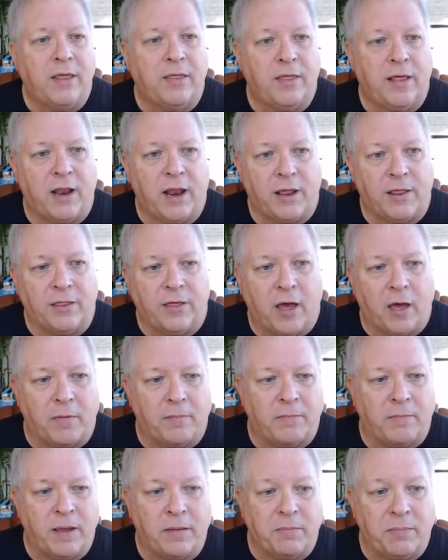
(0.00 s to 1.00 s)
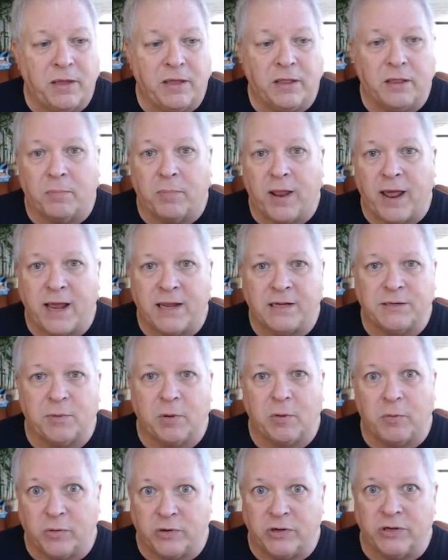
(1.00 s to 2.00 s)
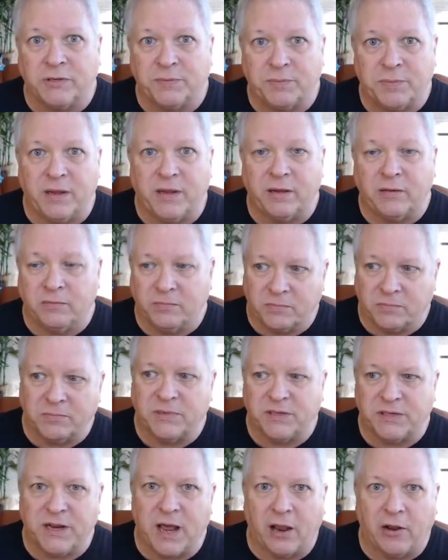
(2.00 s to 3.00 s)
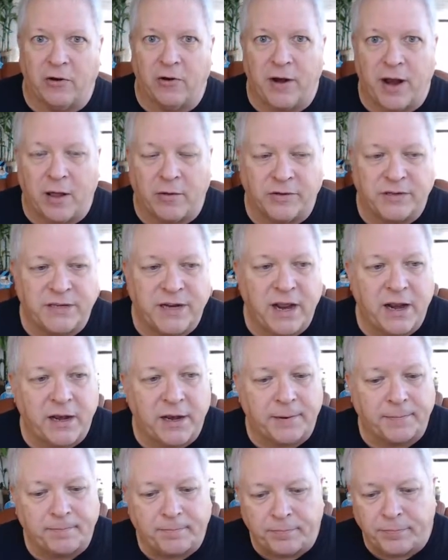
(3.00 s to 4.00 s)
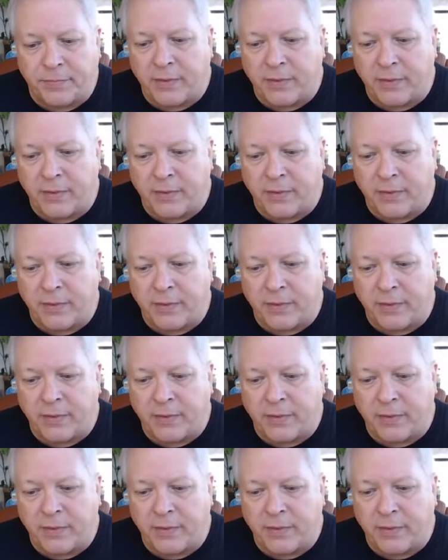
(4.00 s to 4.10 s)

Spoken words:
that I thought maybe the Plasma would just be stellar and outstanding.